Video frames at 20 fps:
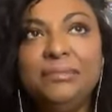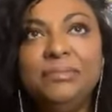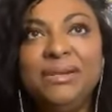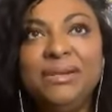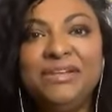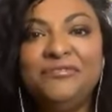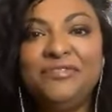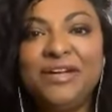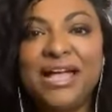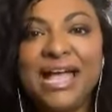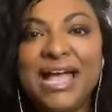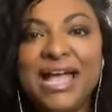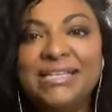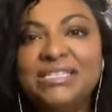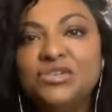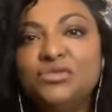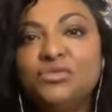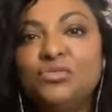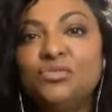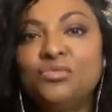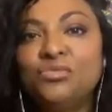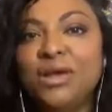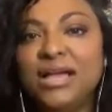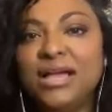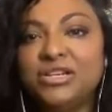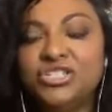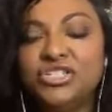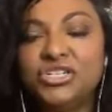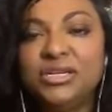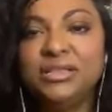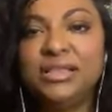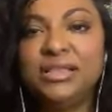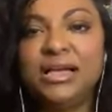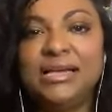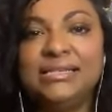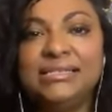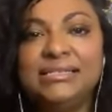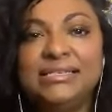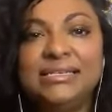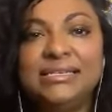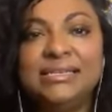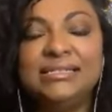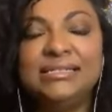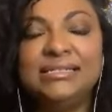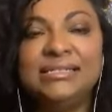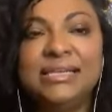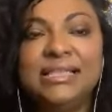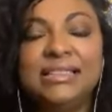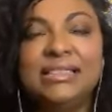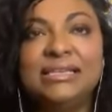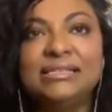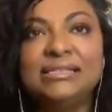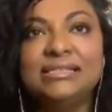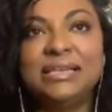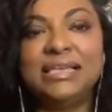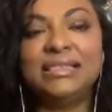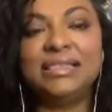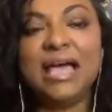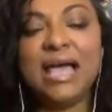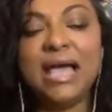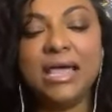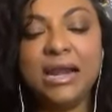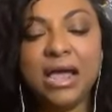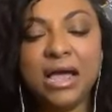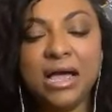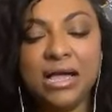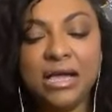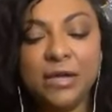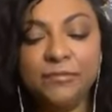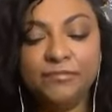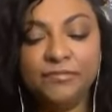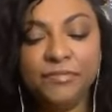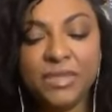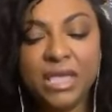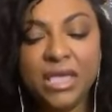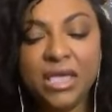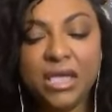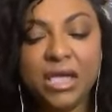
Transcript: But if I had to rationalize it and things like that, um,